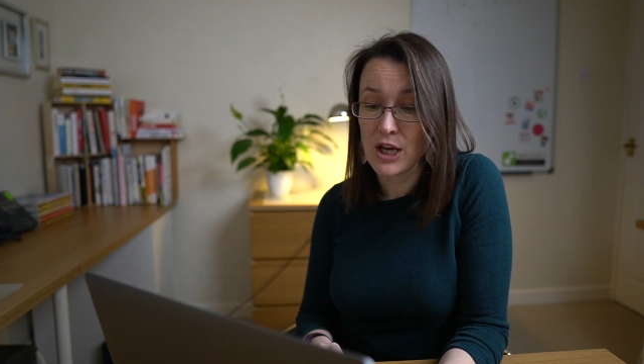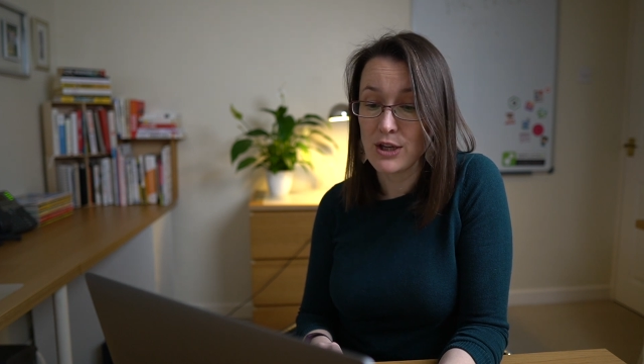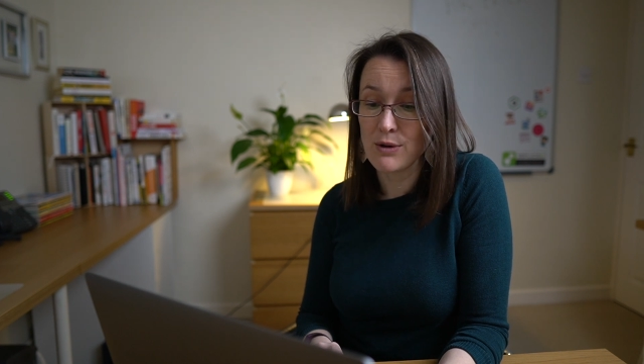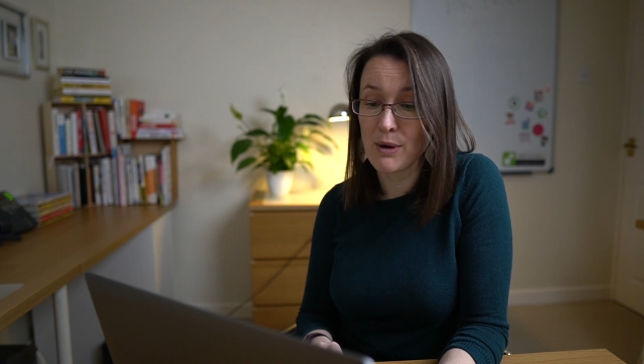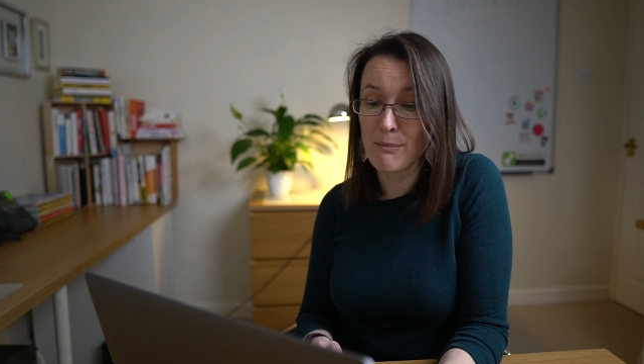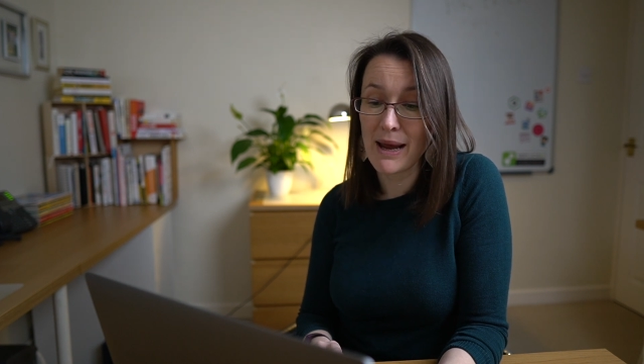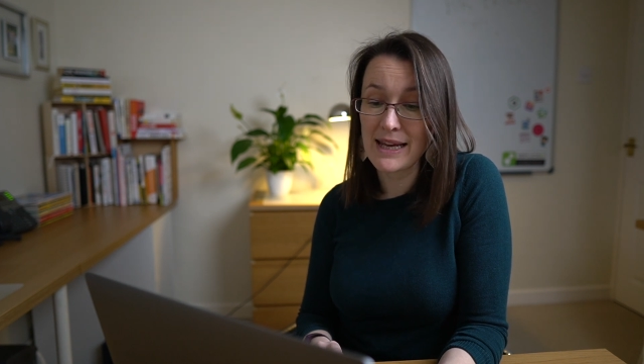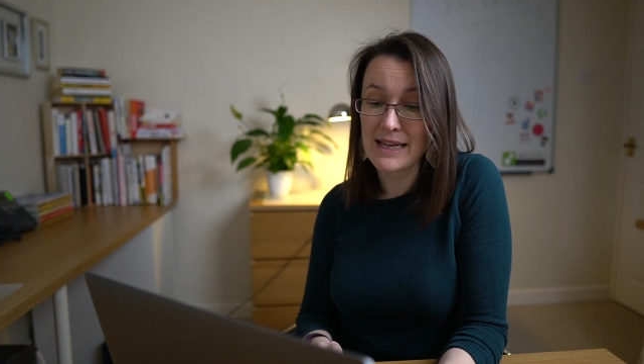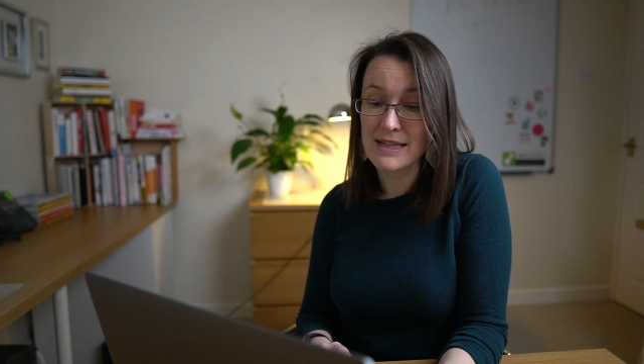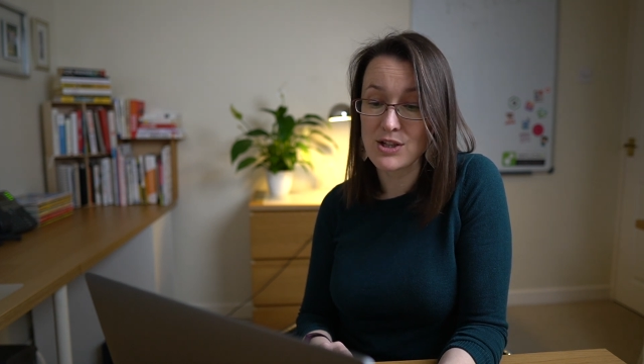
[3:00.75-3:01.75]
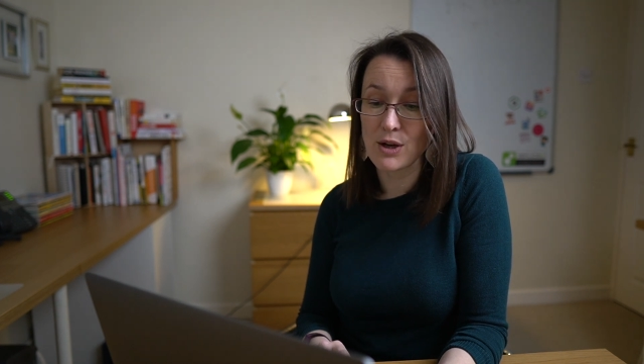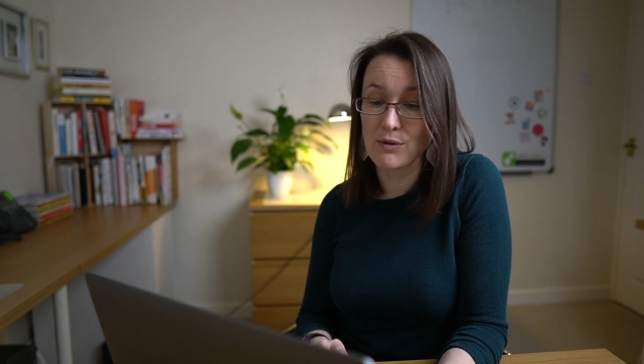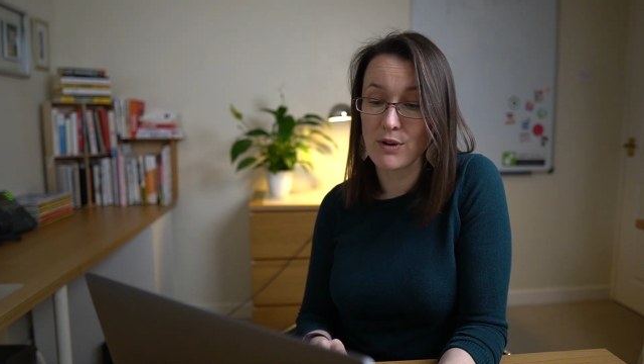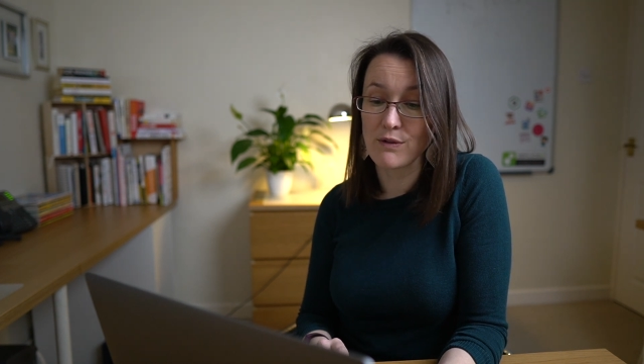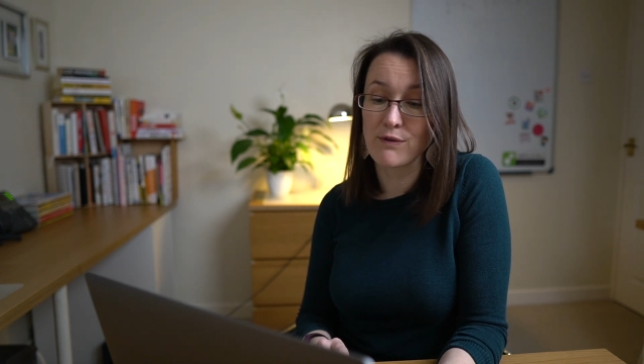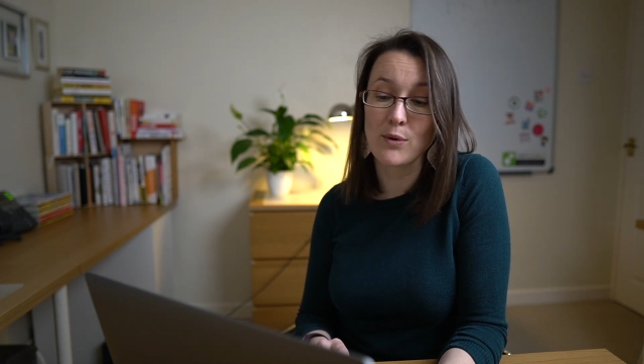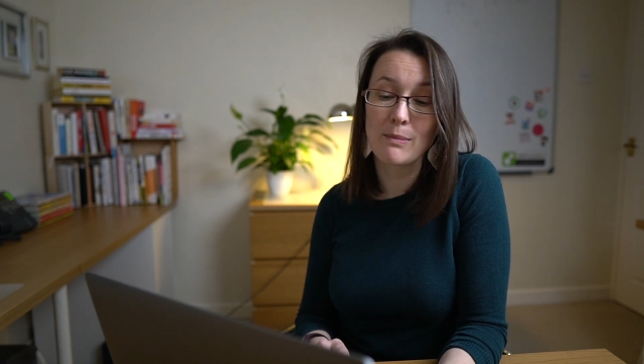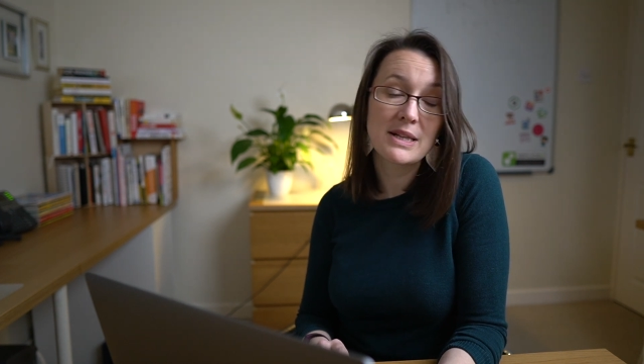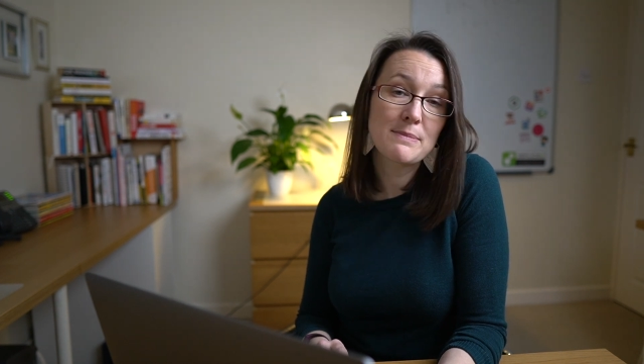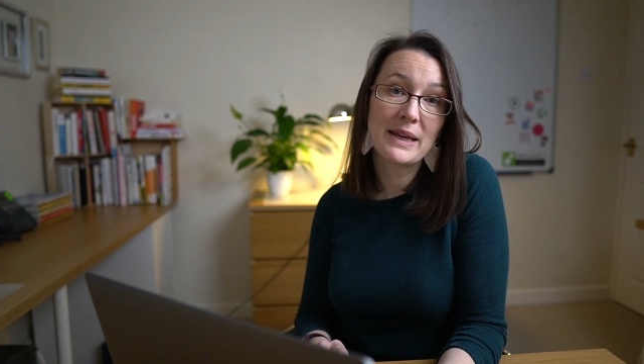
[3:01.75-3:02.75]
you can make it so that the form
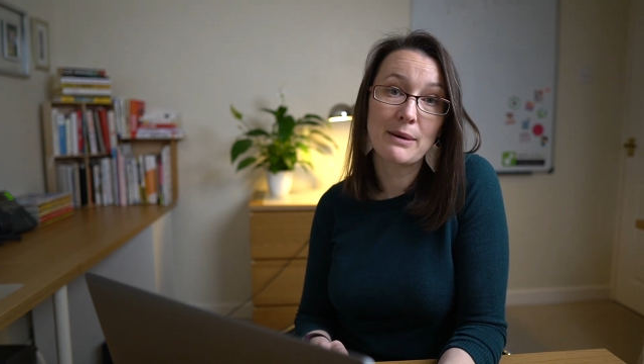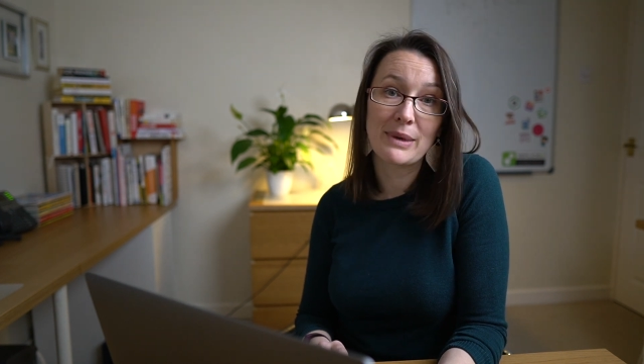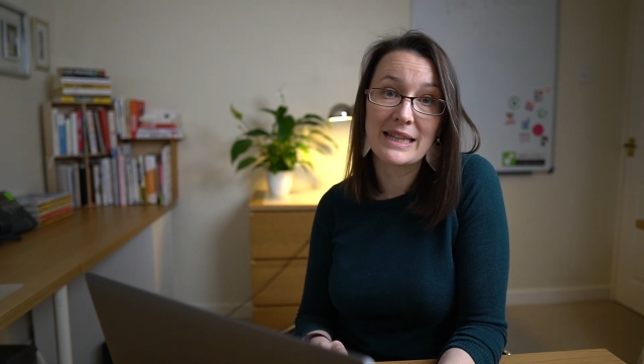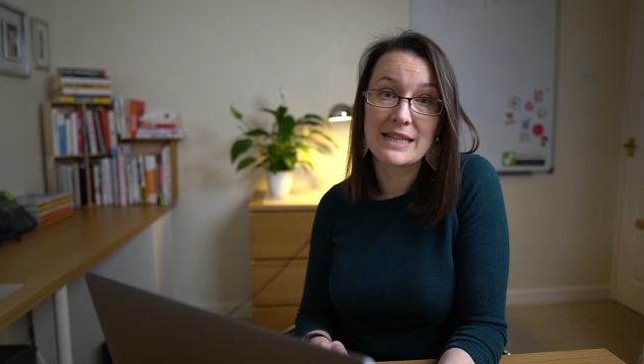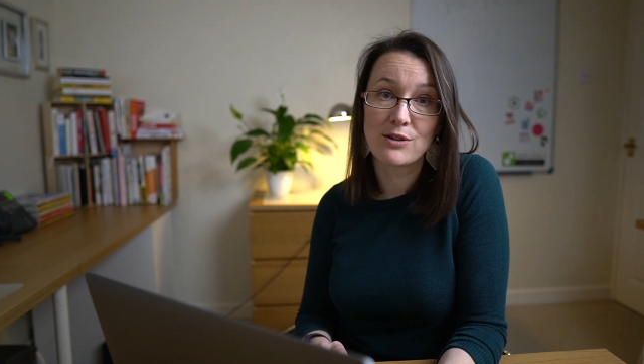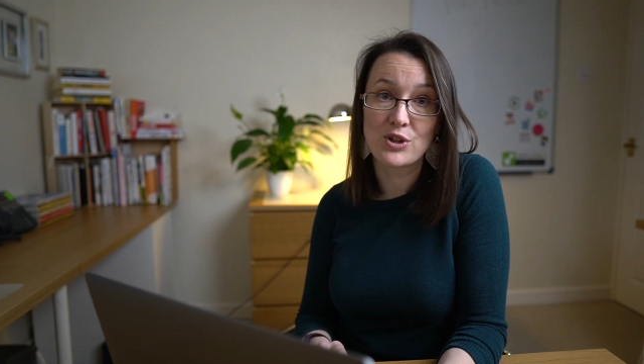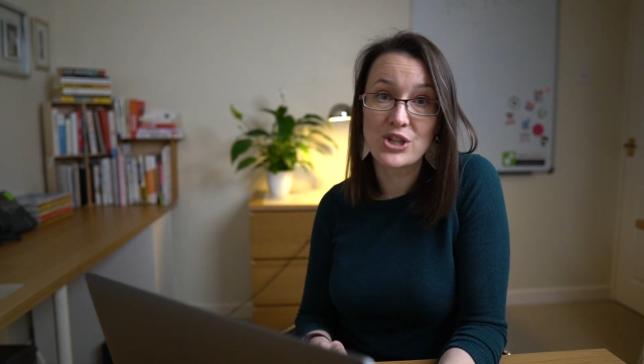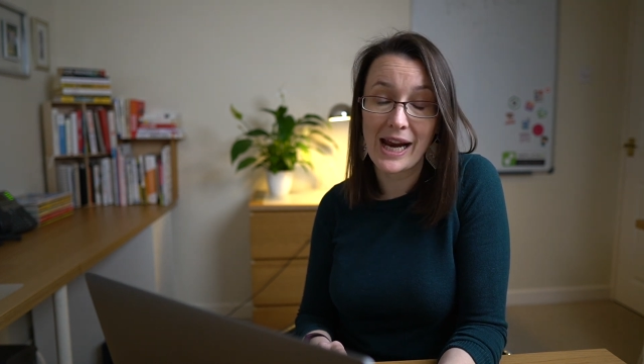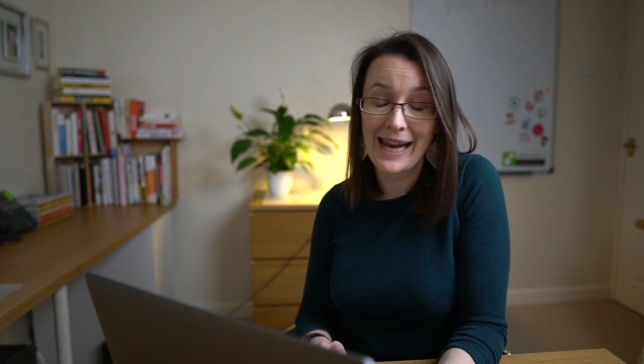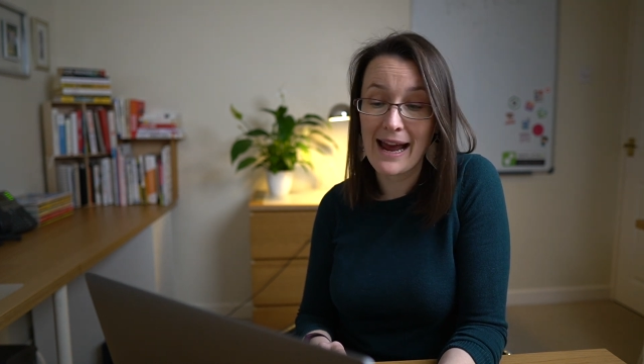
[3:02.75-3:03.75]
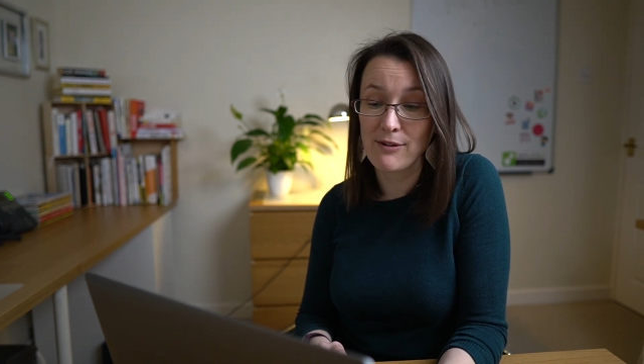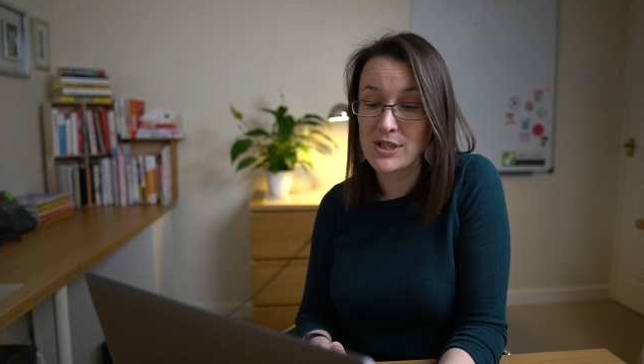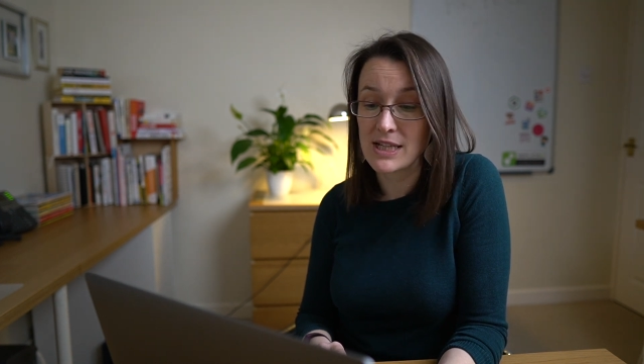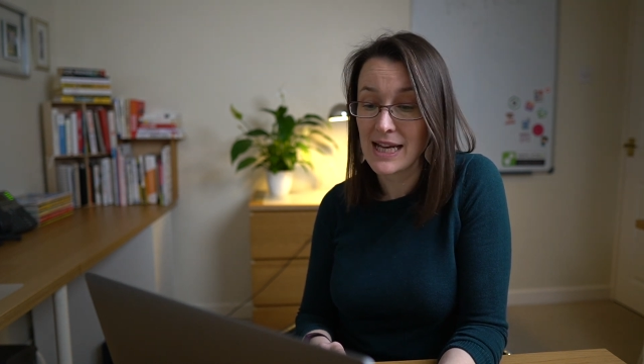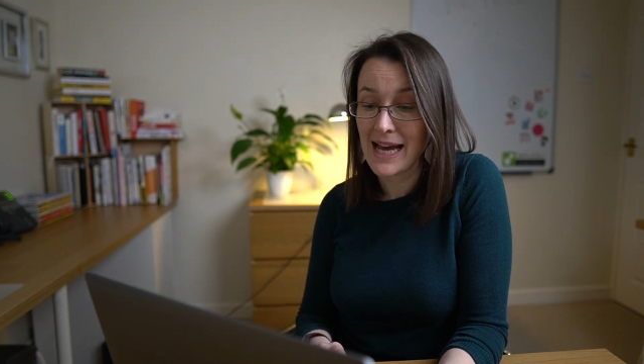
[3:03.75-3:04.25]
must be completed on checkout,